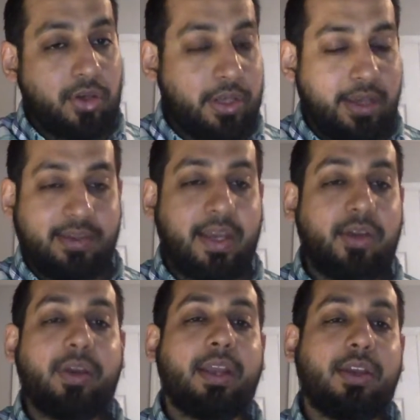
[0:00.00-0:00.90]
he's not
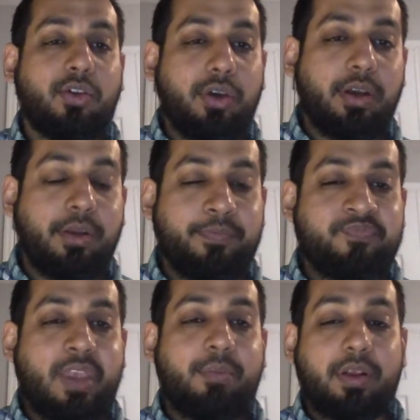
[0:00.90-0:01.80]
doing any good.
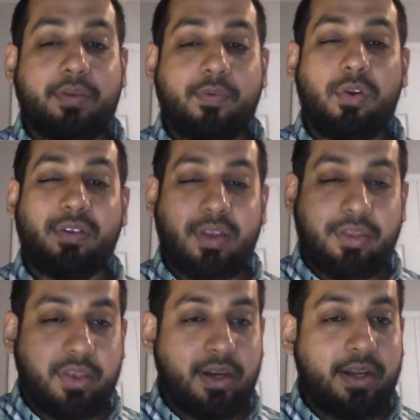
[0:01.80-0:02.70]
But of course, the
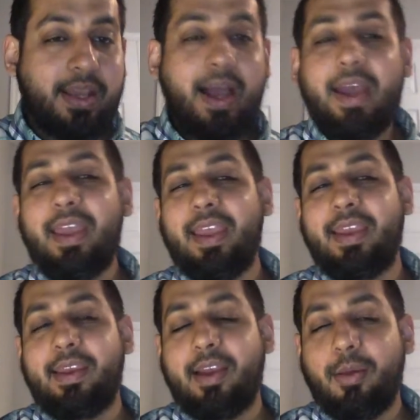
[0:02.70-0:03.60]
third guy,
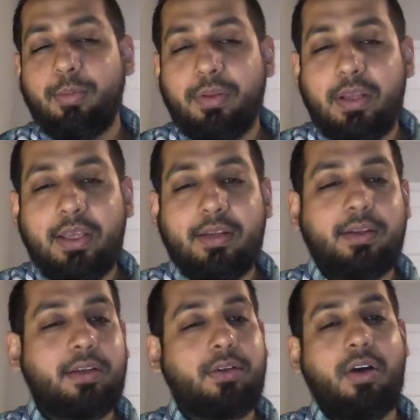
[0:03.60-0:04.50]
he
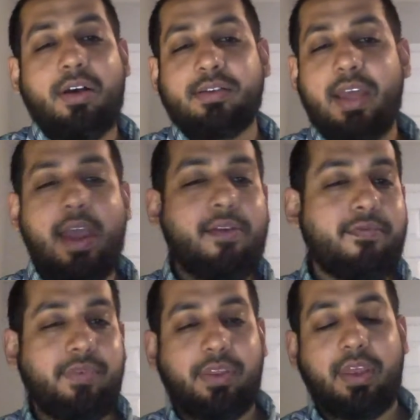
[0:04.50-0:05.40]
completely lost
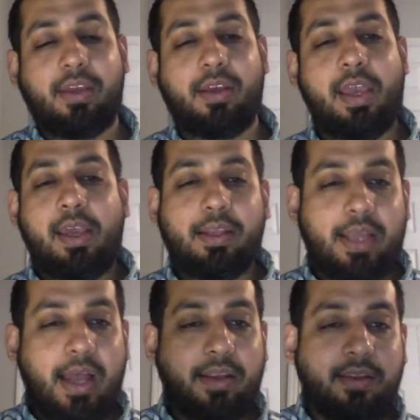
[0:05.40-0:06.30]
everything,
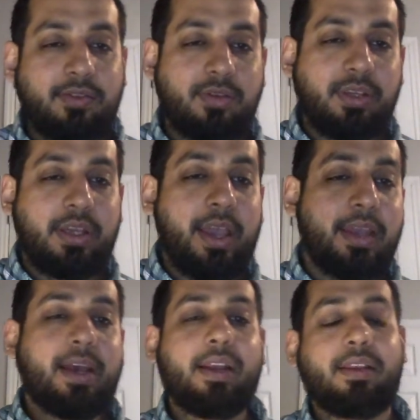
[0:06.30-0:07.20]
not in this dunya
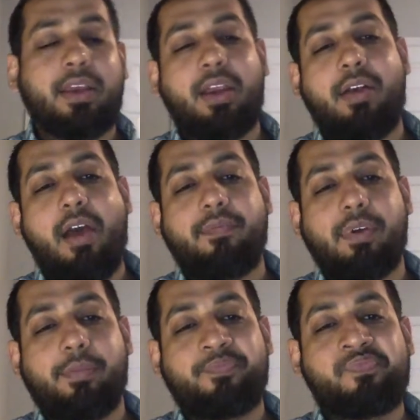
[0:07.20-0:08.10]
and not in the
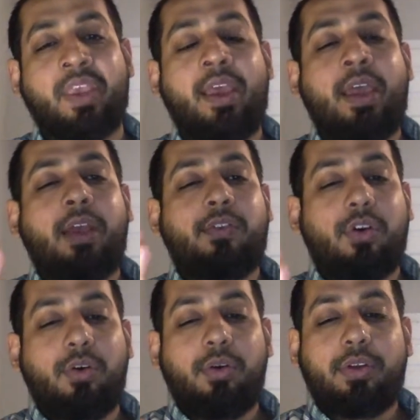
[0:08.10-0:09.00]
hereafter.
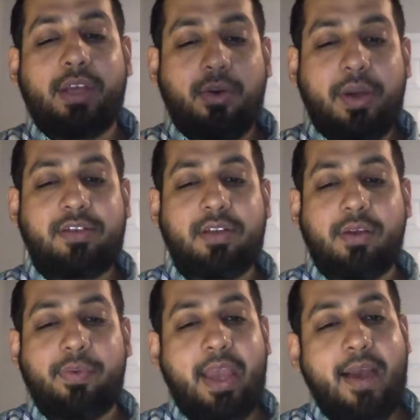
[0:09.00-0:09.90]
So the question
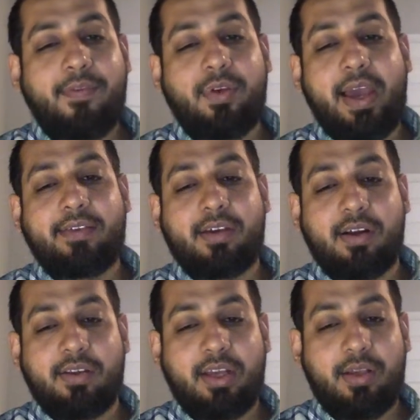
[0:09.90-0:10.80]
that we have to ask
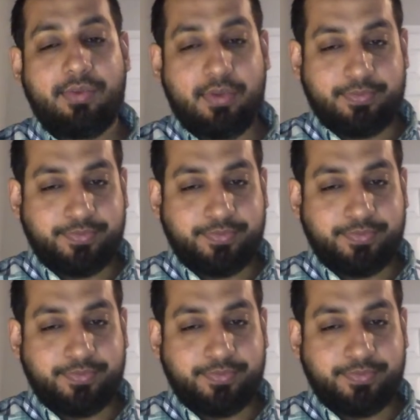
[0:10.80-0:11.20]
ourselves